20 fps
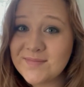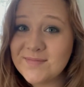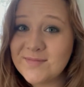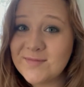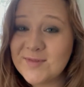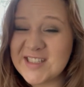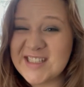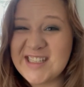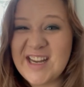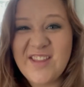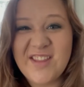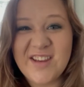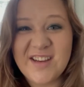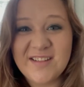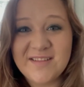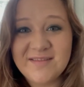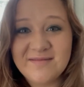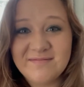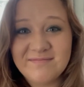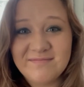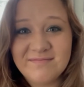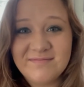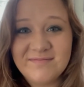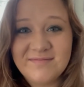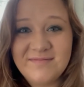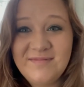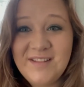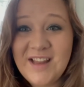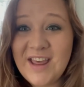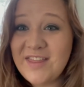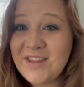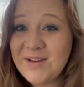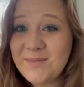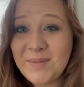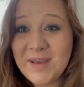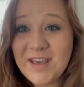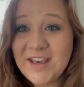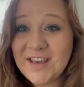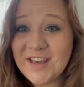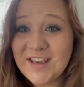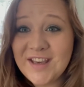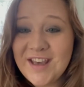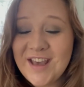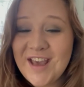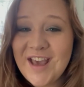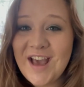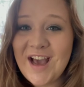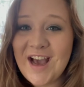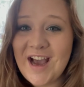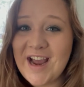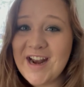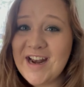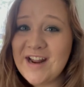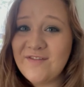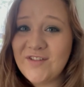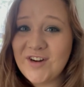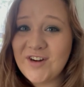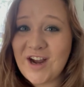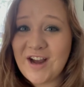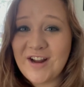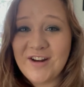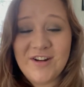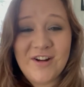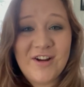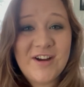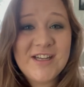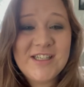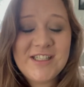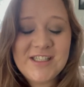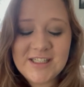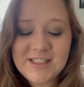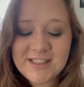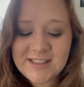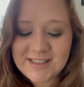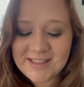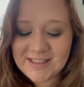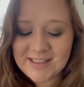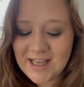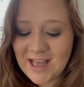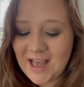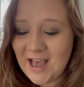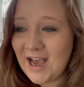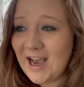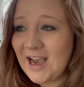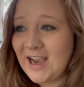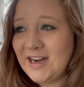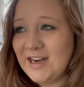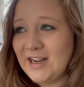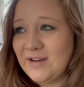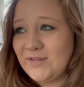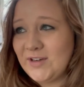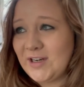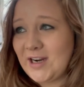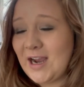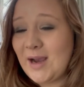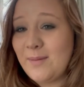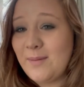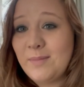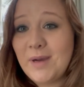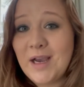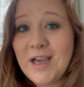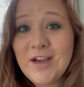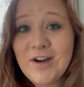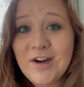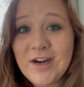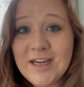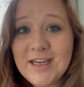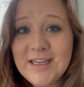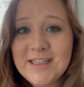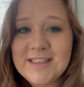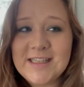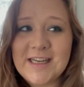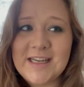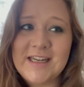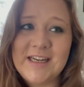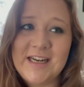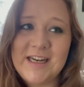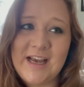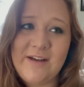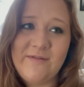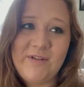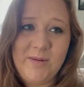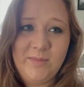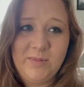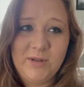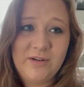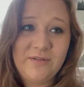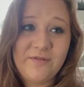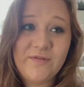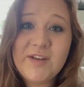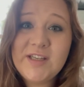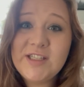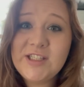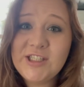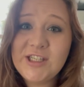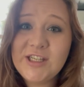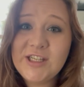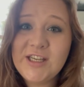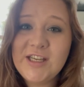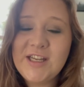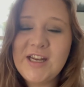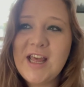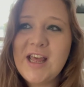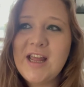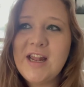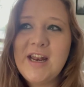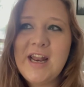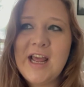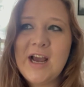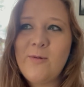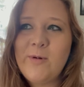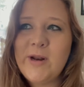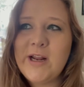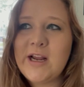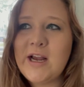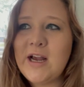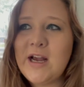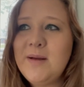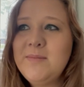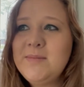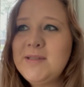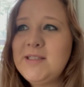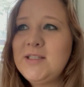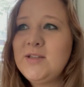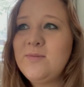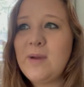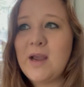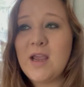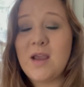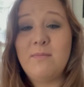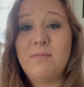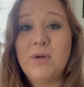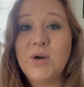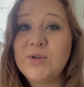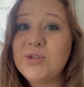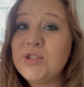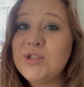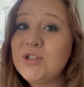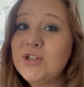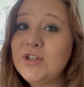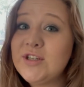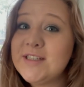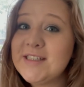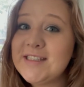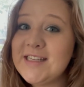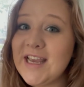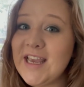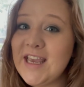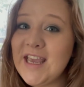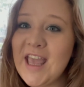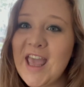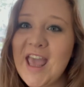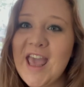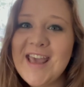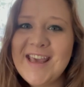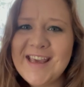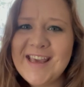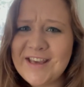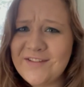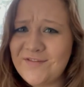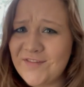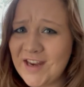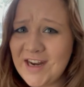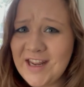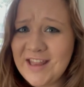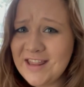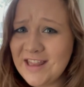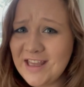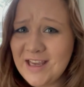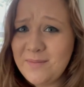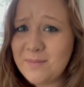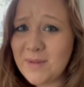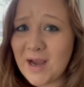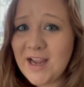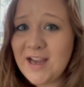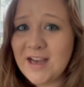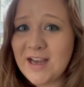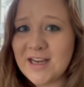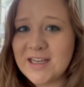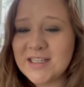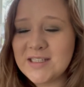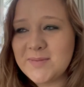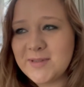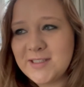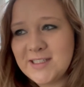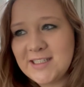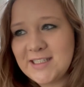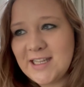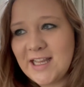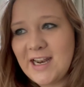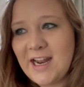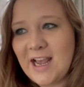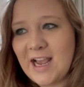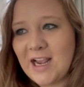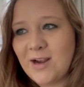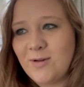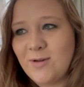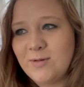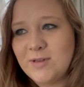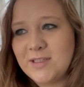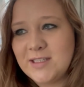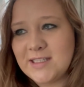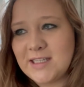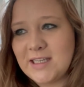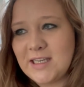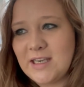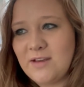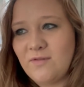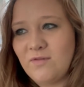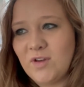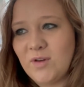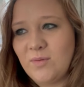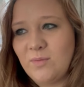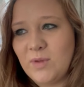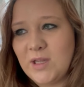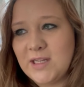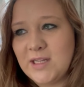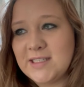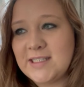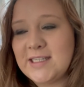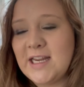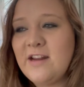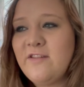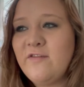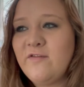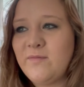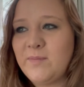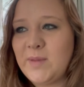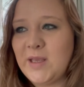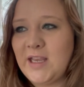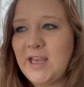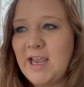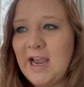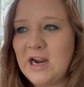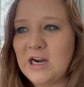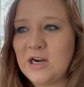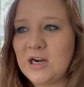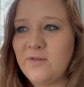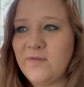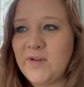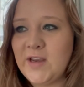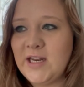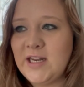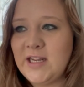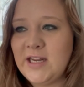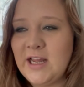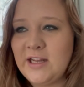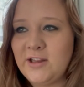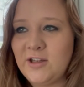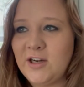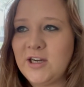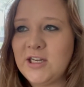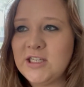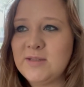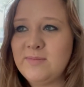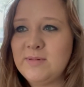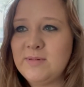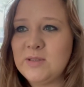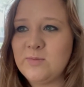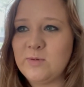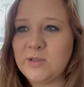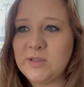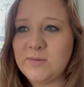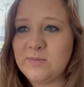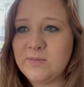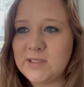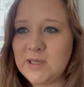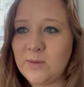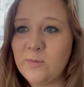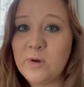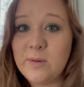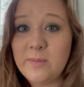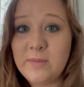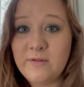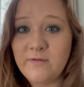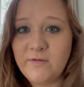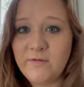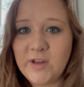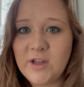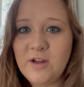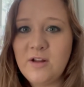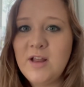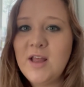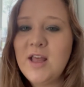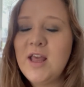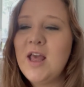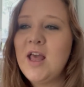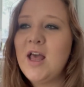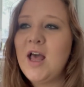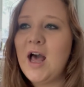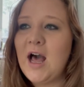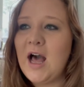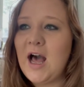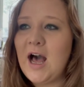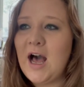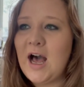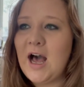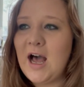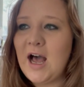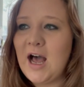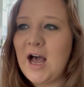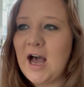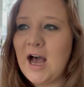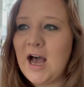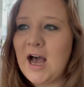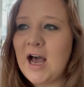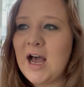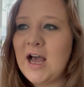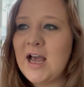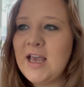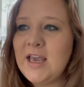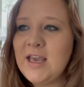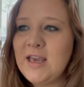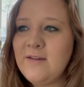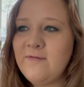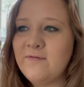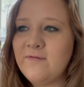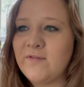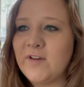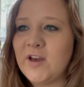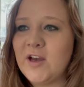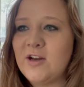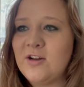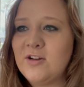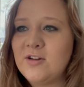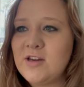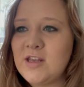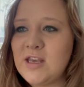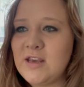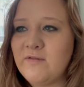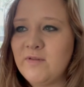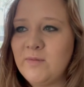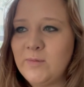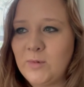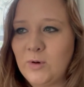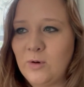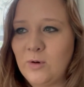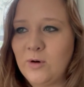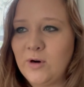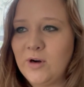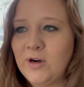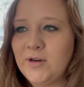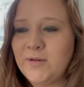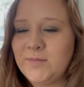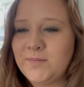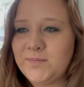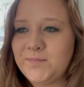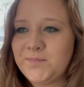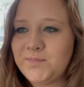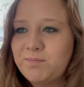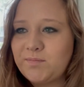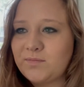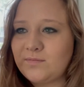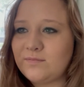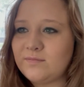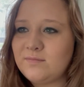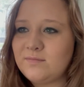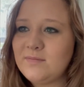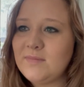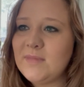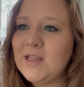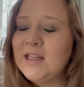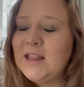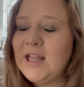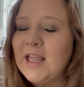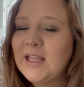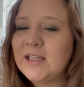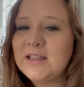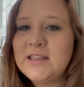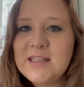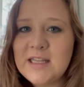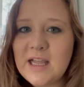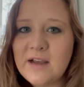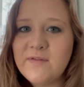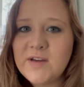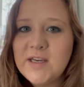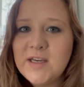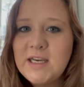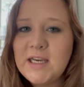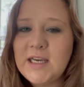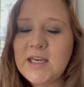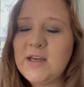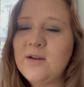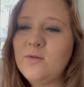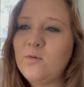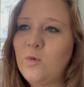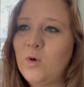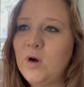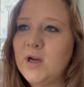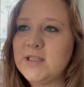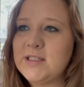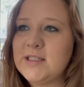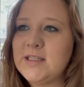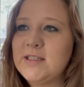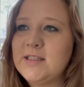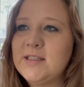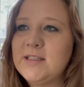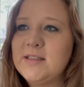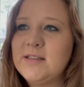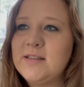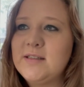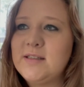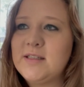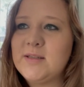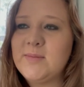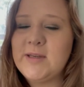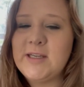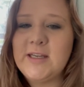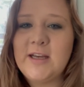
was nothing big. I never got nauseous, I never got migraines, I didn't have any blurred vision. Now when it comes to my emotional state, if anything, my husband said I was even, instead of being aggravated at their husbands, which some women feel, I felt even more like lovey, wanting to be